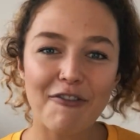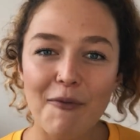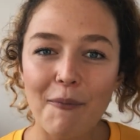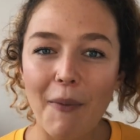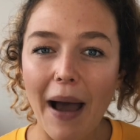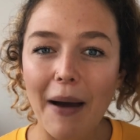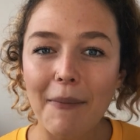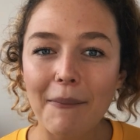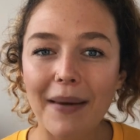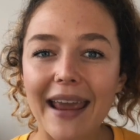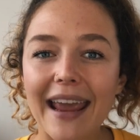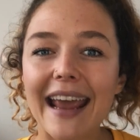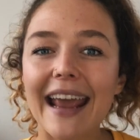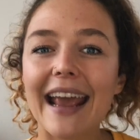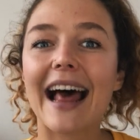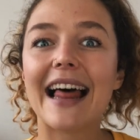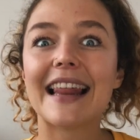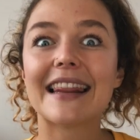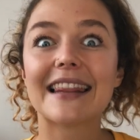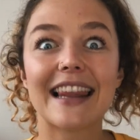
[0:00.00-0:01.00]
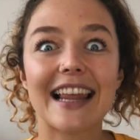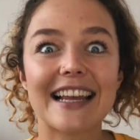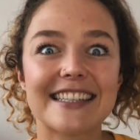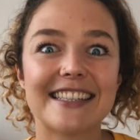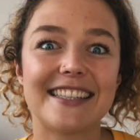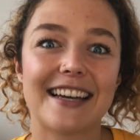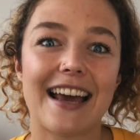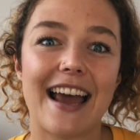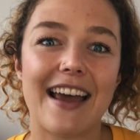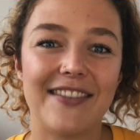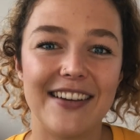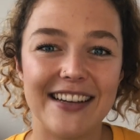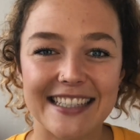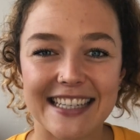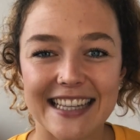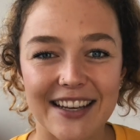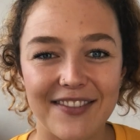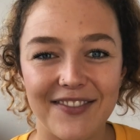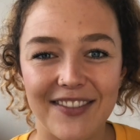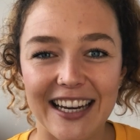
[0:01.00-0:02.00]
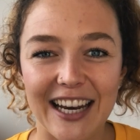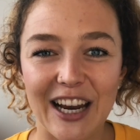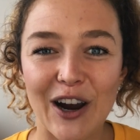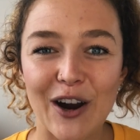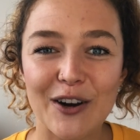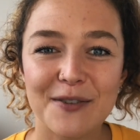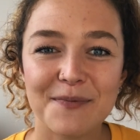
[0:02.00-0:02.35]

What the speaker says: about me. Let's dive into the video.